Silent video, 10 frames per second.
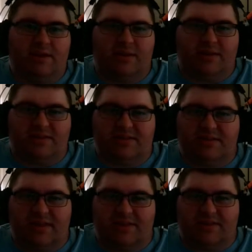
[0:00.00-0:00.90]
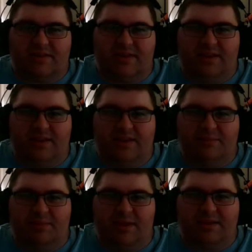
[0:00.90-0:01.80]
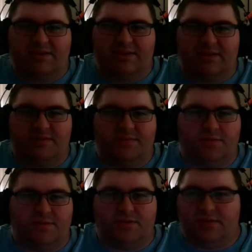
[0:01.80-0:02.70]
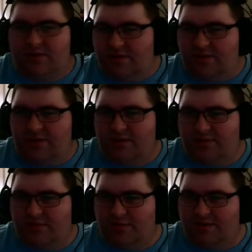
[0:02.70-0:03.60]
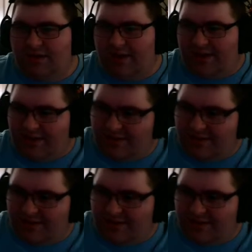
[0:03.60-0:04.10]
that's the plans here for today.